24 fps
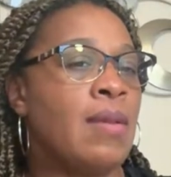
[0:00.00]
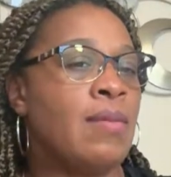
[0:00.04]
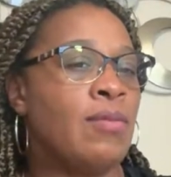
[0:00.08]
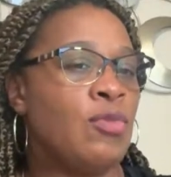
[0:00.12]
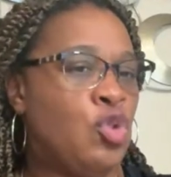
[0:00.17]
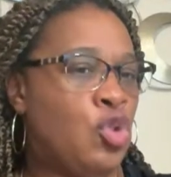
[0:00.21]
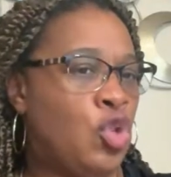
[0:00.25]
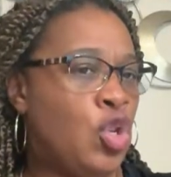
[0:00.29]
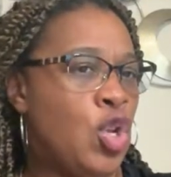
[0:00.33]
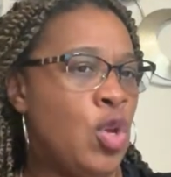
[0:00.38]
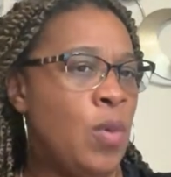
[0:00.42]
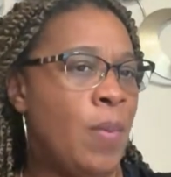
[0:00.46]

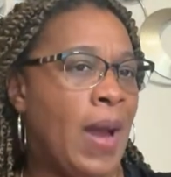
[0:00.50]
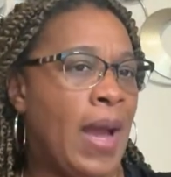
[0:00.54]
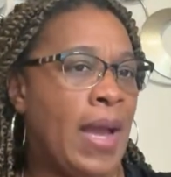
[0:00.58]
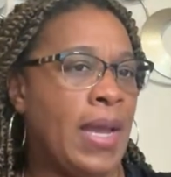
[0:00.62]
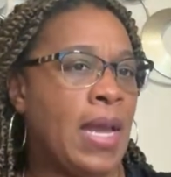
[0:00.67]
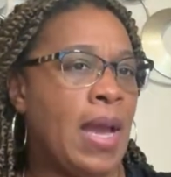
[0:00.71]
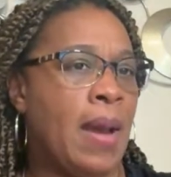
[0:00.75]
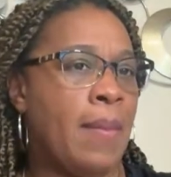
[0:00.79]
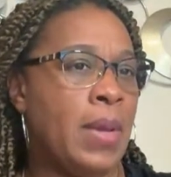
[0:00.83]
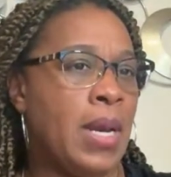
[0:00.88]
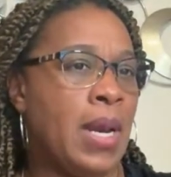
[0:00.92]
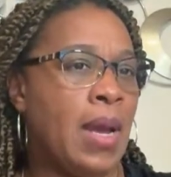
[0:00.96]
Do you mind
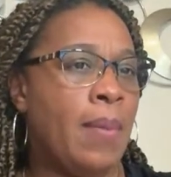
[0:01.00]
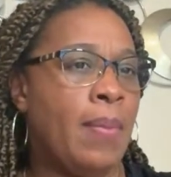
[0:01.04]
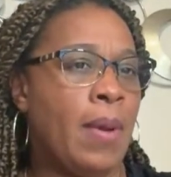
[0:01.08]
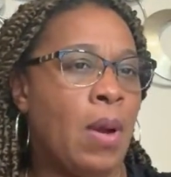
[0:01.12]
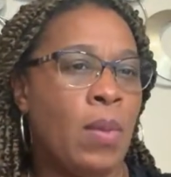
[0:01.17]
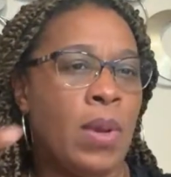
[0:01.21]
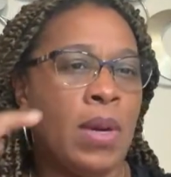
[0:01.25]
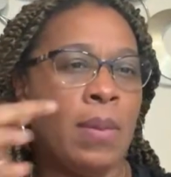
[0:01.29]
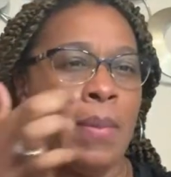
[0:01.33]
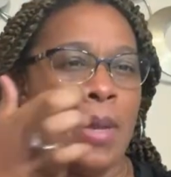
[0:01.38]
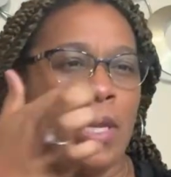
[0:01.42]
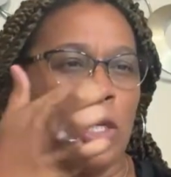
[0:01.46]
coming up? I
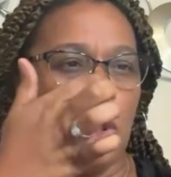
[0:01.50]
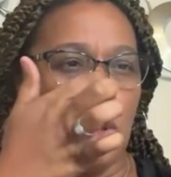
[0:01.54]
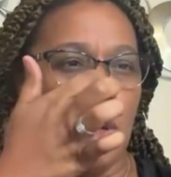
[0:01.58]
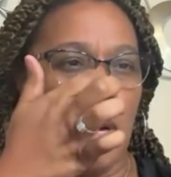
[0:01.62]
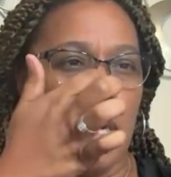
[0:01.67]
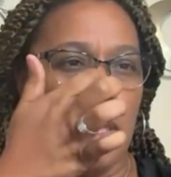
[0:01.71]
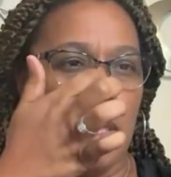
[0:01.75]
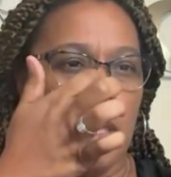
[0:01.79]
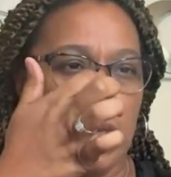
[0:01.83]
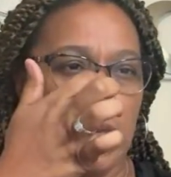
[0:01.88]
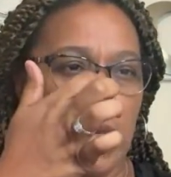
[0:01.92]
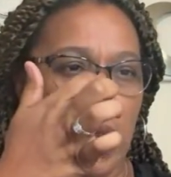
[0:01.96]
want to make sure I
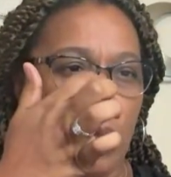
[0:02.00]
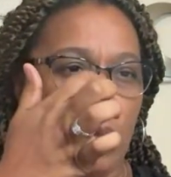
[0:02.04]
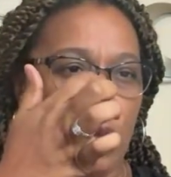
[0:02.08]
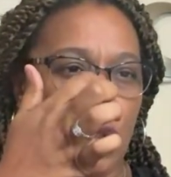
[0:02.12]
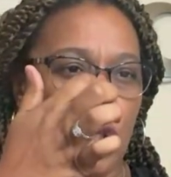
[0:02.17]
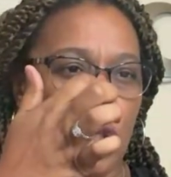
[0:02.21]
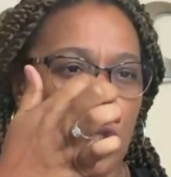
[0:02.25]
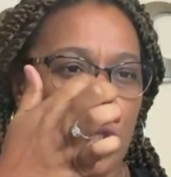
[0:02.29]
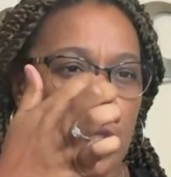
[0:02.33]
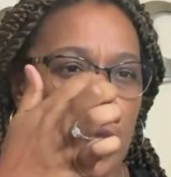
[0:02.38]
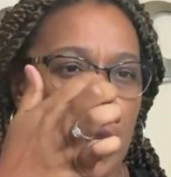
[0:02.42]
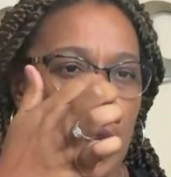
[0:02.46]
understand what
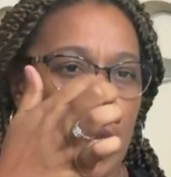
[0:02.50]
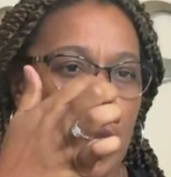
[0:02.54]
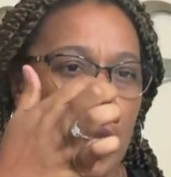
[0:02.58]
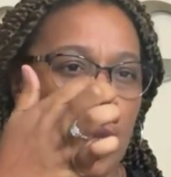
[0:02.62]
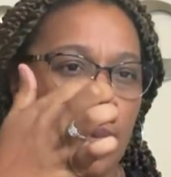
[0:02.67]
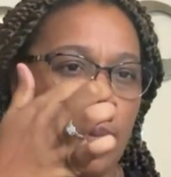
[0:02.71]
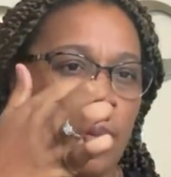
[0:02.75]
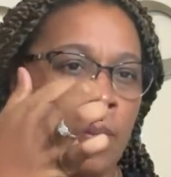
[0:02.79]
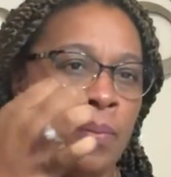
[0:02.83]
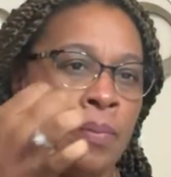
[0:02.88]
you're saying.